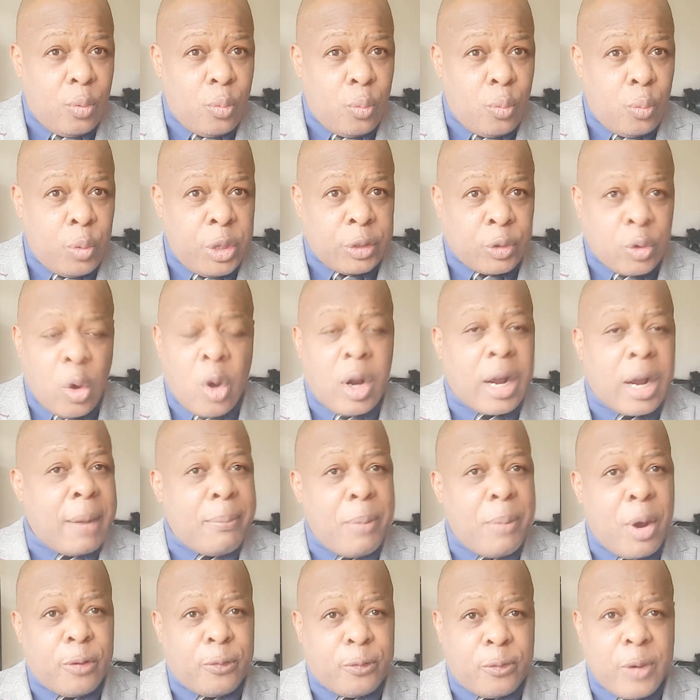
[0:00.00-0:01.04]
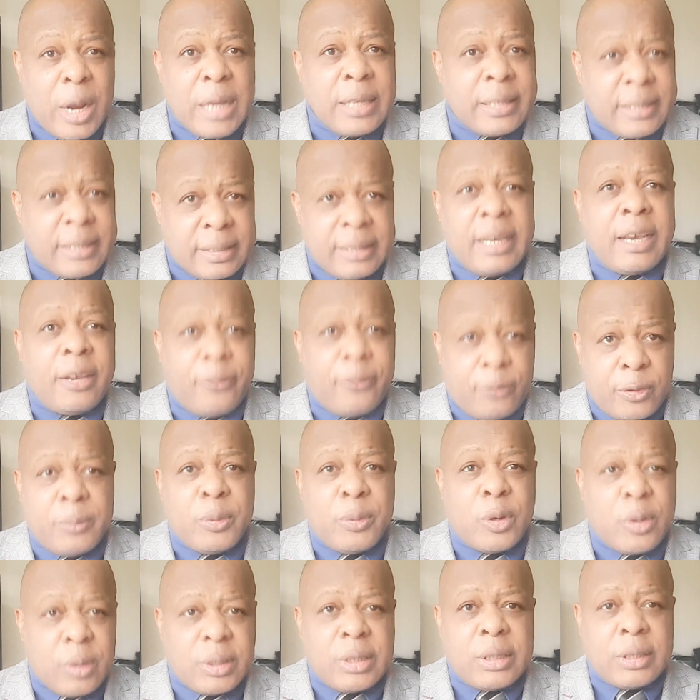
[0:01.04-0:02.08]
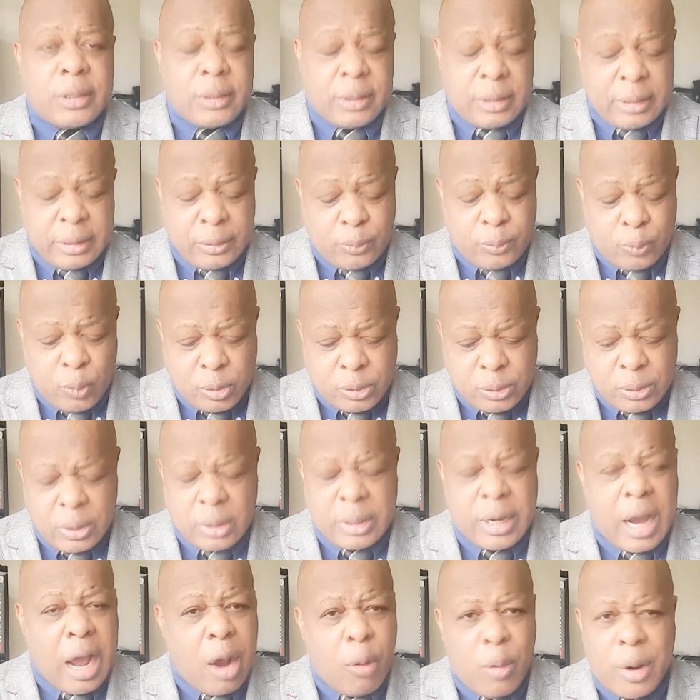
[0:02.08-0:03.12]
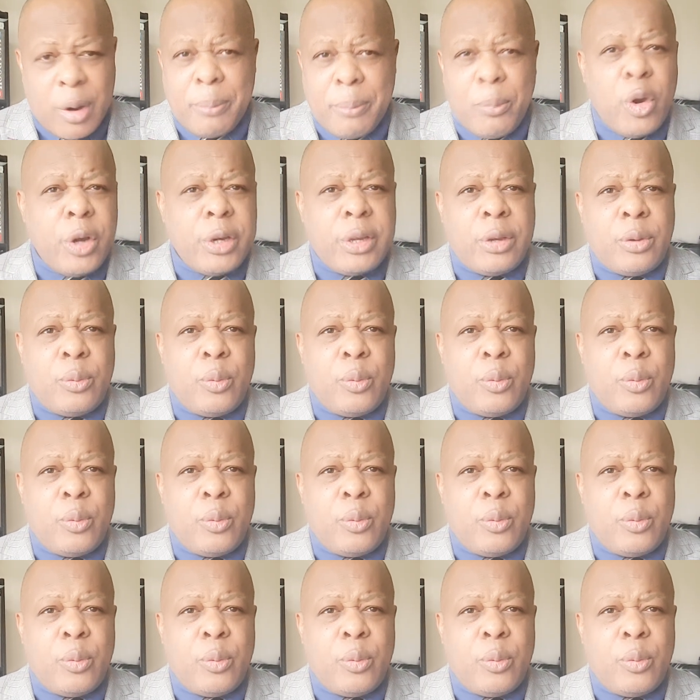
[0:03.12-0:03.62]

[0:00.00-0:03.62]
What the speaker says: we talk about France CFA because it was not our money.